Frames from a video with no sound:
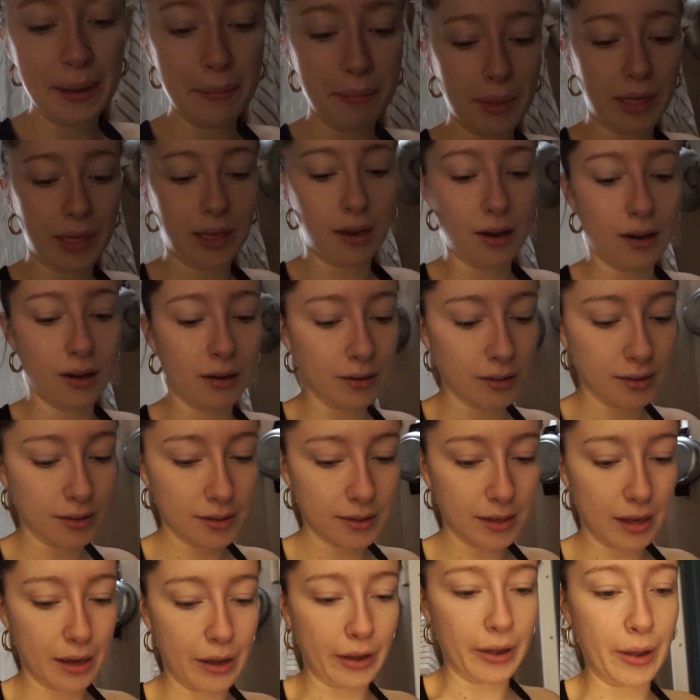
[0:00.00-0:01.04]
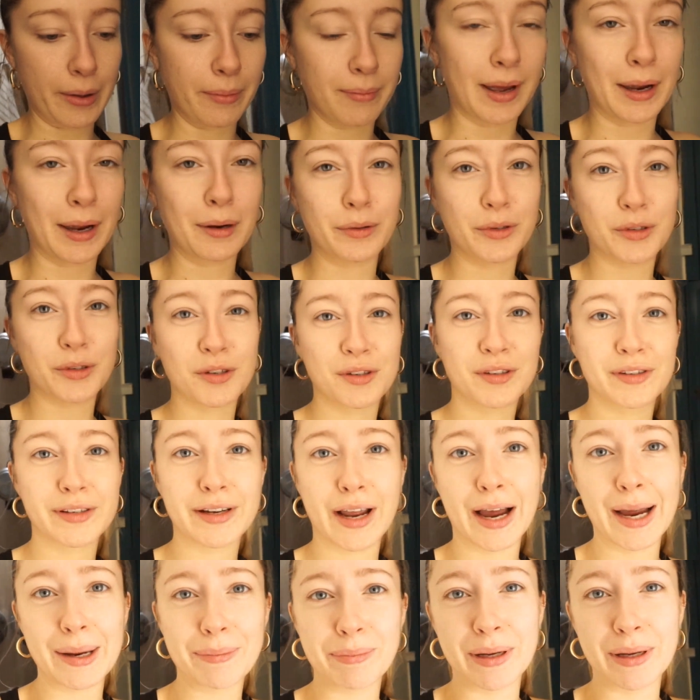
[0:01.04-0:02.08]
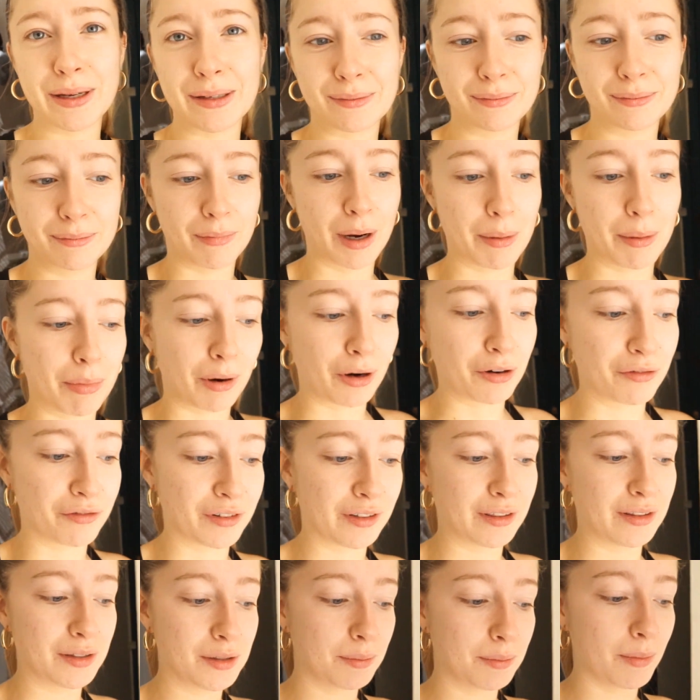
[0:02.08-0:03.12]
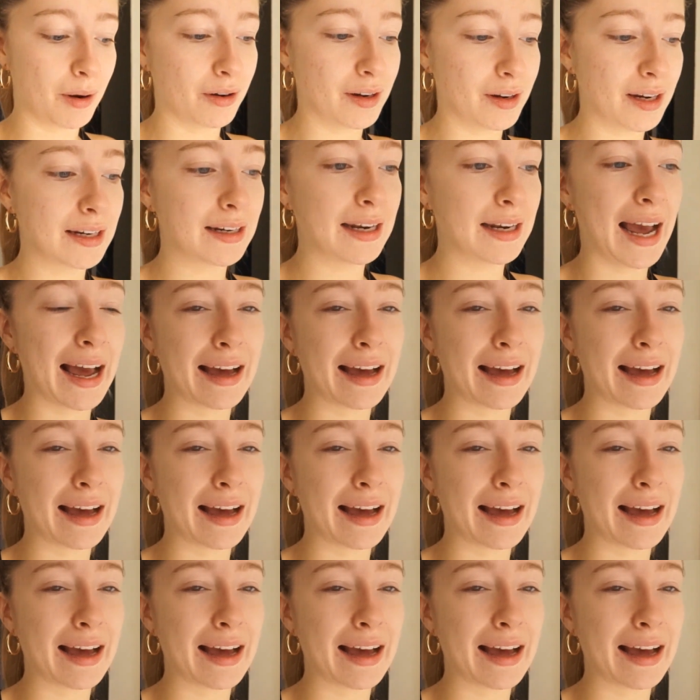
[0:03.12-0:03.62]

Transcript: because um, I was just Skyping my boyfriend this morning